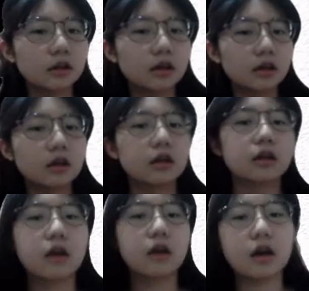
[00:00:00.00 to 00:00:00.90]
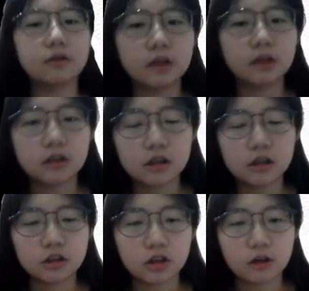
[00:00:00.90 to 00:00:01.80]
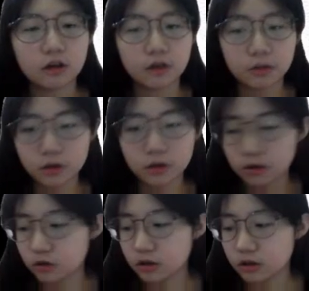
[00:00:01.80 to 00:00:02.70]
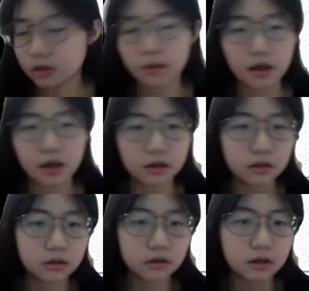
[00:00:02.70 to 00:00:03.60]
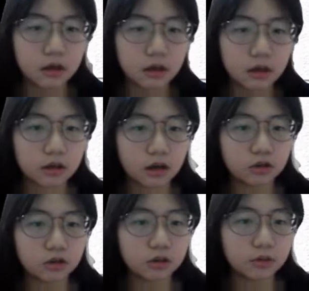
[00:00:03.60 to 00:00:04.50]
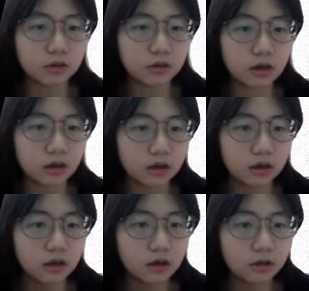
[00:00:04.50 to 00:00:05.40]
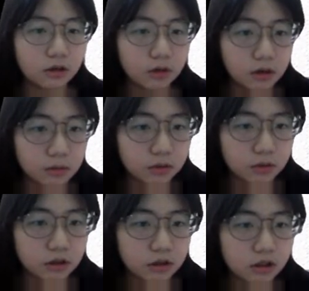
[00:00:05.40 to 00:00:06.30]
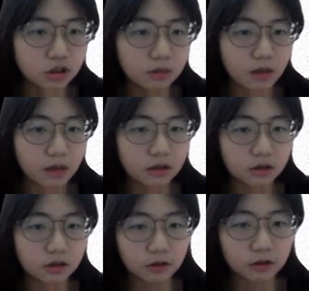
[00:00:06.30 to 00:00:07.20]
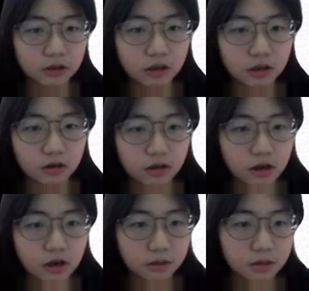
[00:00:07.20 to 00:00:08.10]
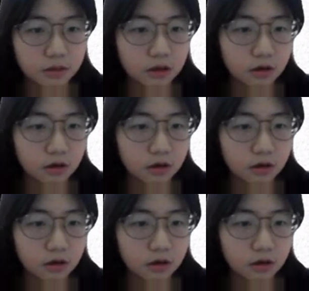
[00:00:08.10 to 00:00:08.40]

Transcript: the advantage of optical Tweezers method, it contributes a precision medicine for cell therapy or